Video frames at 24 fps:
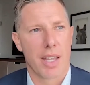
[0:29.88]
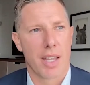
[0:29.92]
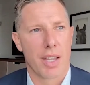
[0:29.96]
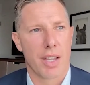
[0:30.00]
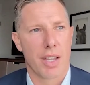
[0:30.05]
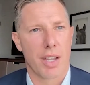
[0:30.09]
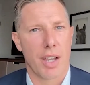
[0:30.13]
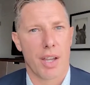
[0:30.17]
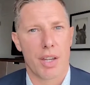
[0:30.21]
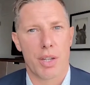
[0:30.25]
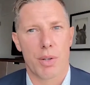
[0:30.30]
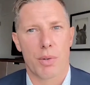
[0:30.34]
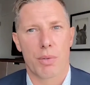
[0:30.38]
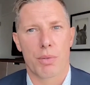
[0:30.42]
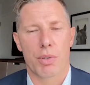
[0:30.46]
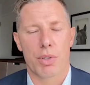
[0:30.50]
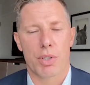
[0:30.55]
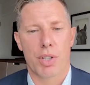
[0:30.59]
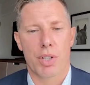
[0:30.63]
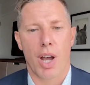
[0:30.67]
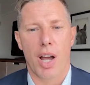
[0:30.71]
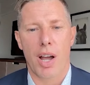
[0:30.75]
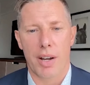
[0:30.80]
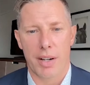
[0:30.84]
uh, you know,
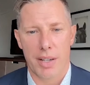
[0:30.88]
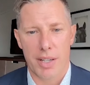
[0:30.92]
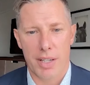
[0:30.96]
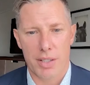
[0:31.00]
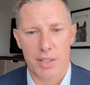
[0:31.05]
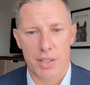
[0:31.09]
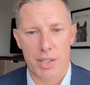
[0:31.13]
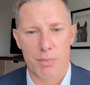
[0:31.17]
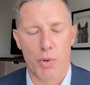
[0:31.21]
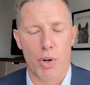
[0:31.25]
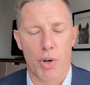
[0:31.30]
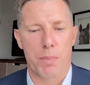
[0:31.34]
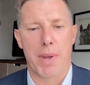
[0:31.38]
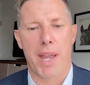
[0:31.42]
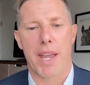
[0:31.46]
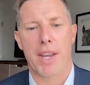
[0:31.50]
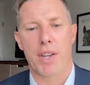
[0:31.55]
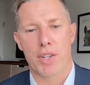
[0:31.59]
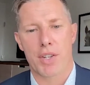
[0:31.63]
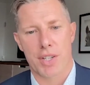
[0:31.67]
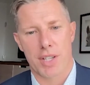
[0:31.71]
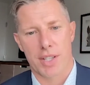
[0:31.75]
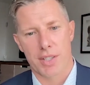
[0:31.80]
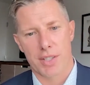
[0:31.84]
talking to more
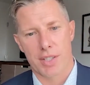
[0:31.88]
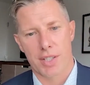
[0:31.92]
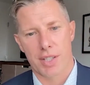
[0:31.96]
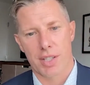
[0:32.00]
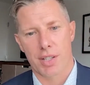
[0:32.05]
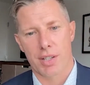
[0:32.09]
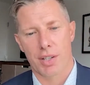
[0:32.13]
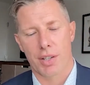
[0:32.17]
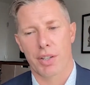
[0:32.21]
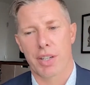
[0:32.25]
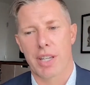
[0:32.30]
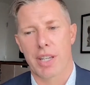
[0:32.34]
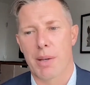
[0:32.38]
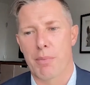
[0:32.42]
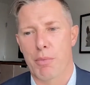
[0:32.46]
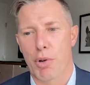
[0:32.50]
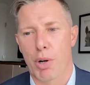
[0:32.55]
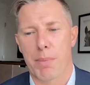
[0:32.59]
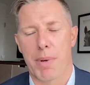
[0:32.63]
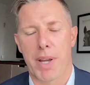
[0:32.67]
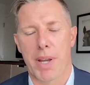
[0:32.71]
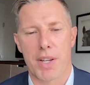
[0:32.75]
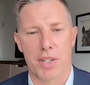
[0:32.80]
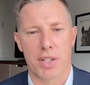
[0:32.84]
patients, looking at
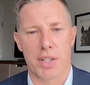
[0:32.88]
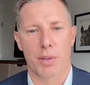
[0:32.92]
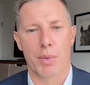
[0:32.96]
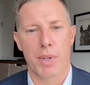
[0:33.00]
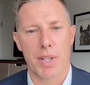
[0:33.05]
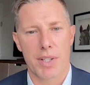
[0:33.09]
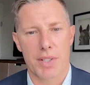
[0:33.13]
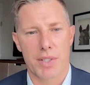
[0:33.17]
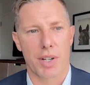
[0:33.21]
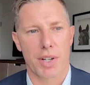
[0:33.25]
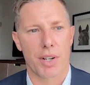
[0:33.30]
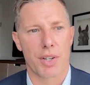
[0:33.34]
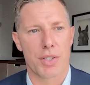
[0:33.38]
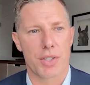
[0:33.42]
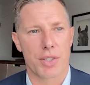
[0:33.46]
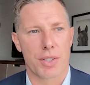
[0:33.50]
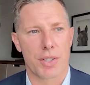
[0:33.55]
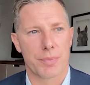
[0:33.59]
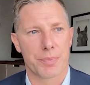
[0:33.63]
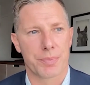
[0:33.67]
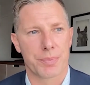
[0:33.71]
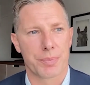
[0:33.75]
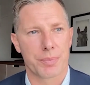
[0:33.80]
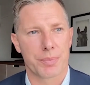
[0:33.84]
more patient research.